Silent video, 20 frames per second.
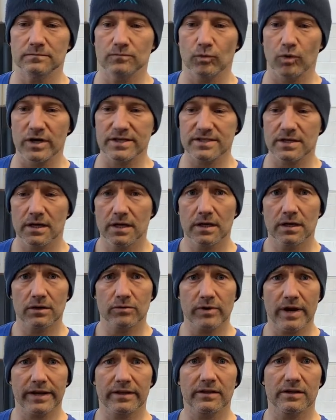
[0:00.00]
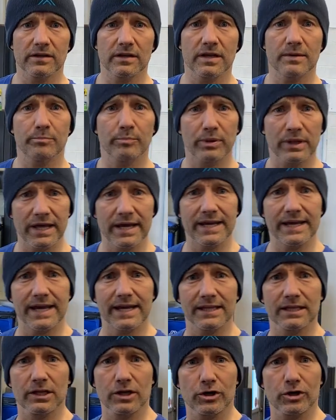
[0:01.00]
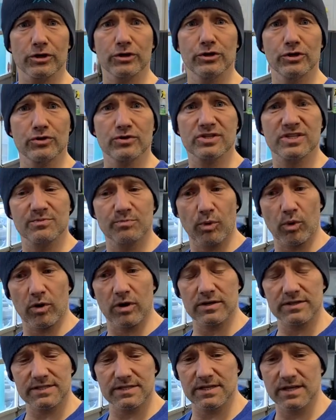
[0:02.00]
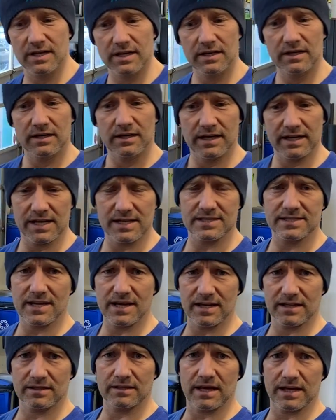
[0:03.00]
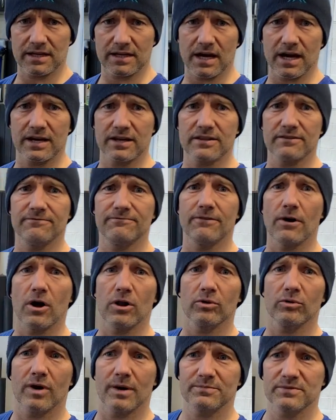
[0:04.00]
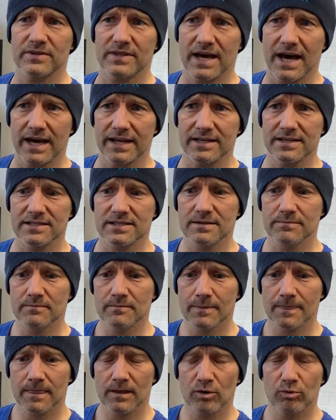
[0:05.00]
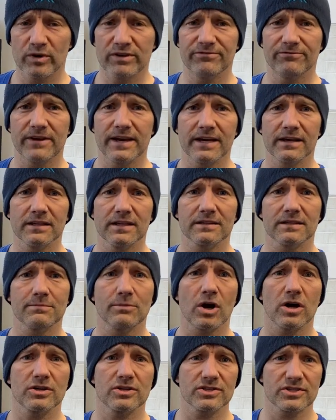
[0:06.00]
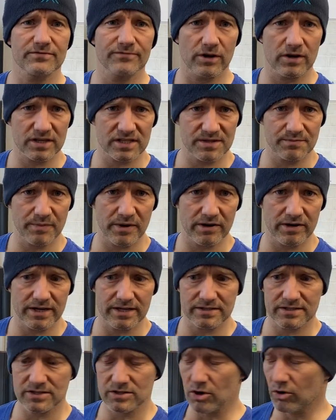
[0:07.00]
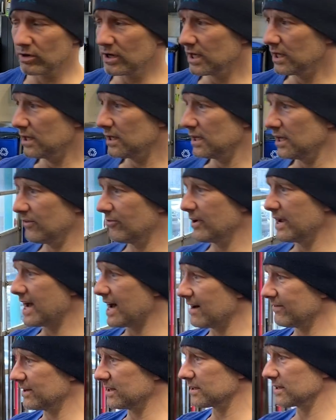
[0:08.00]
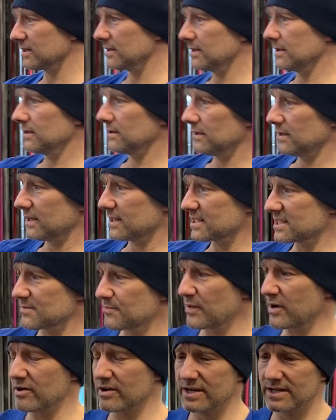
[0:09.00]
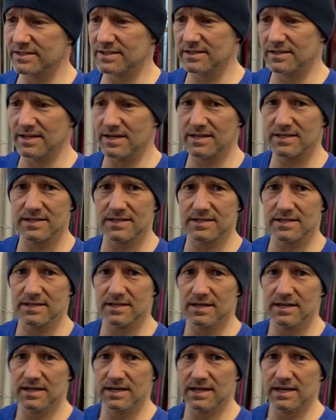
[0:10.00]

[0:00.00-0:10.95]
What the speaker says: was regularly play and learn new sports. And I'd say, and kind of the follow-up to that is we fail at the margins of our experience. So if we haven't experienced this,